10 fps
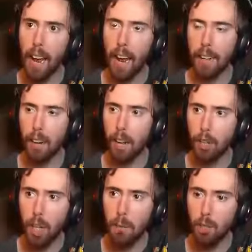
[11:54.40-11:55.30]
and uh,
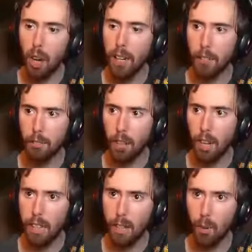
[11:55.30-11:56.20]
cheap shot and
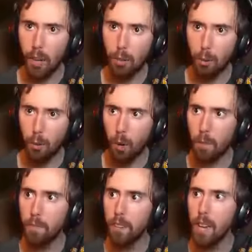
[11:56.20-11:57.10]
stun the enraged Wyvern.
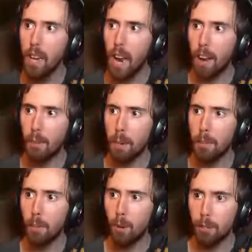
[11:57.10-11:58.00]
Everybody
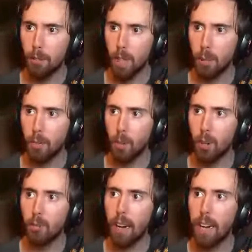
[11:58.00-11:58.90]
focus on the
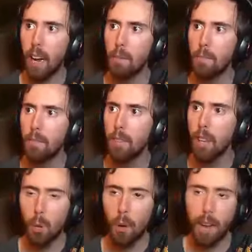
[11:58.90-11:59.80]
Wyvern right now.
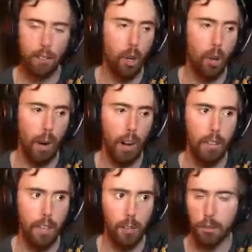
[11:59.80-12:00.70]
We had to go around
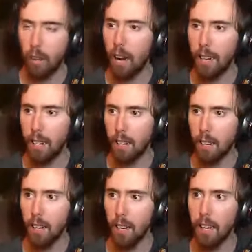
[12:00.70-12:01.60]
the other side and
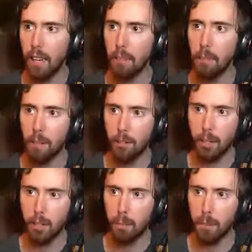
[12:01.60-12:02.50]
and basically
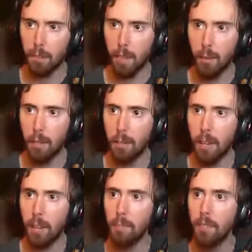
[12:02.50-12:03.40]
just basically AoE them down